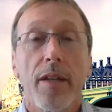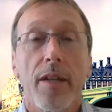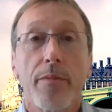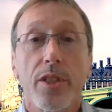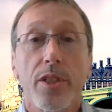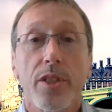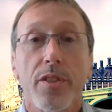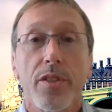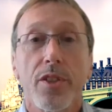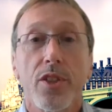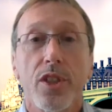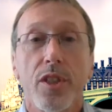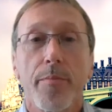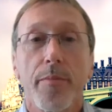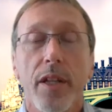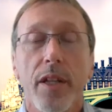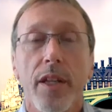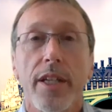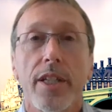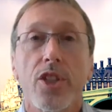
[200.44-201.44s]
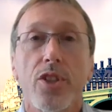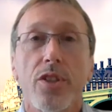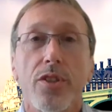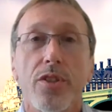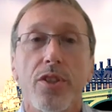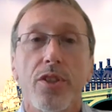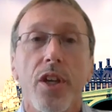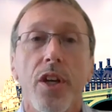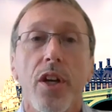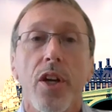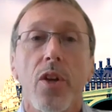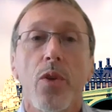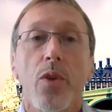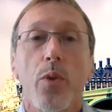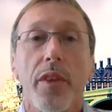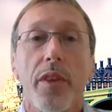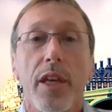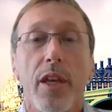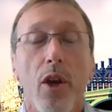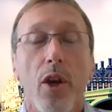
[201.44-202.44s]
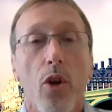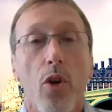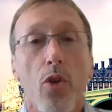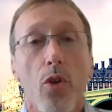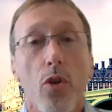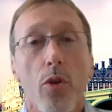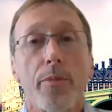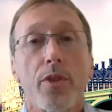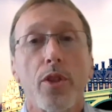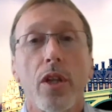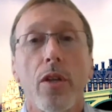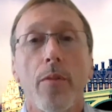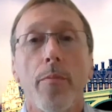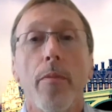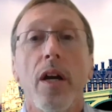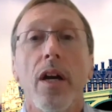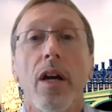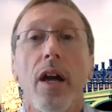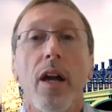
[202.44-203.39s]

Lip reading: Aimsun simulations with the Conoptium